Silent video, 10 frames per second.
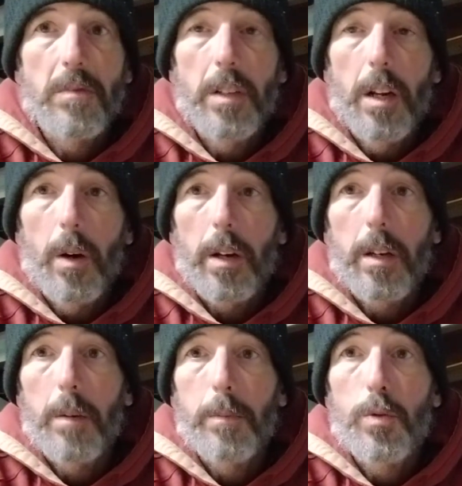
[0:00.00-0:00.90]
you know, I
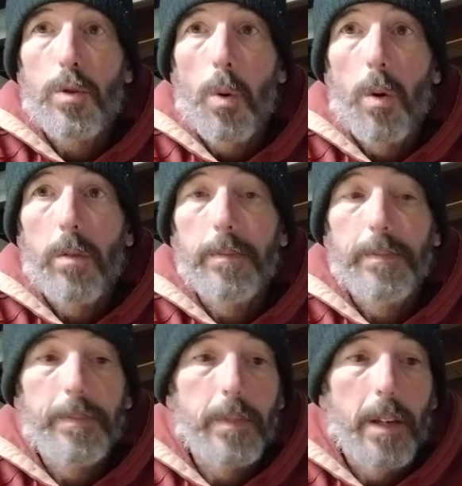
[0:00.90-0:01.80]
cut them too short
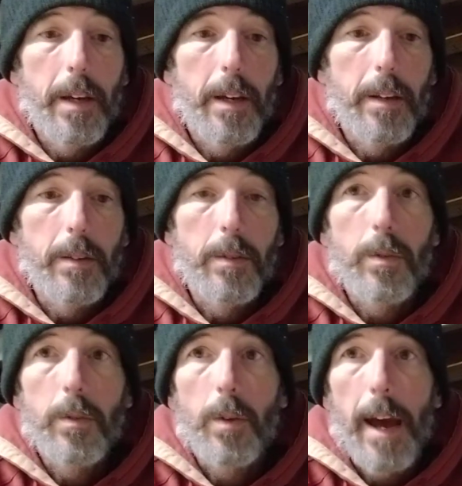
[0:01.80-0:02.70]
and
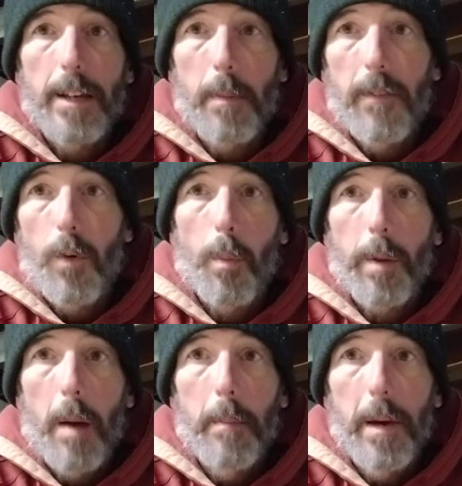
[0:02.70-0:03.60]
as my form got